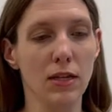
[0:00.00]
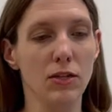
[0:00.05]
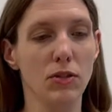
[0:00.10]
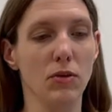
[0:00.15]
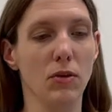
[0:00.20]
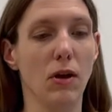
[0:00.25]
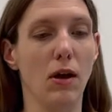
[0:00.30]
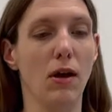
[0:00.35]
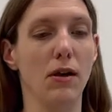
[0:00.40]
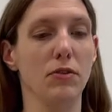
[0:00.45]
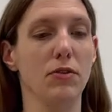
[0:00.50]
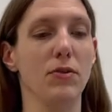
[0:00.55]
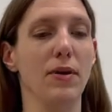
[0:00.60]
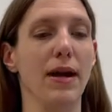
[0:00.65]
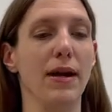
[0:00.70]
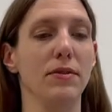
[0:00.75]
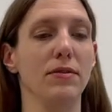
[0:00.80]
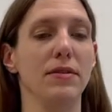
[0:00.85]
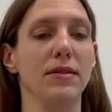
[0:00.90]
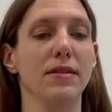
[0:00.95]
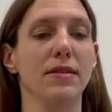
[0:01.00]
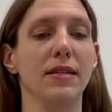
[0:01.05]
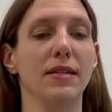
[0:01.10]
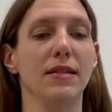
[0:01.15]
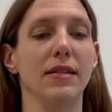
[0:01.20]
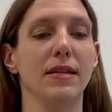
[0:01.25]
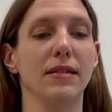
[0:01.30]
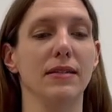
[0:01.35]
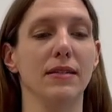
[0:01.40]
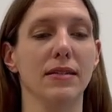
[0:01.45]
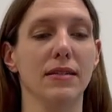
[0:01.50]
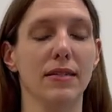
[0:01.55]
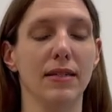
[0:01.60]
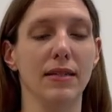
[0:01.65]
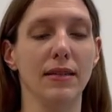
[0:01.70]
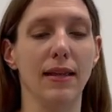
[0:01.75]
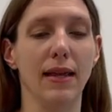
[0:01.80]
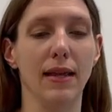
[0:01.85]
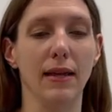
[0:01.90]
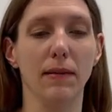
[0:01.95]
So it also houses a
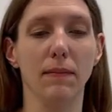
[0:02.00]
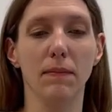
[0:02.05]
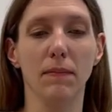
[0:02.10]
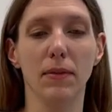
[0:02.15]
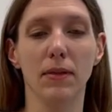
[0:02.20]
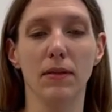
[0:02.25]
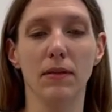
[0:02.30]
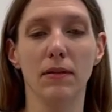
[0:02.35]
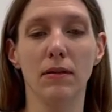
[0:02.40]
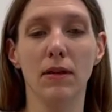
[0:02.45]
tungsten lamp.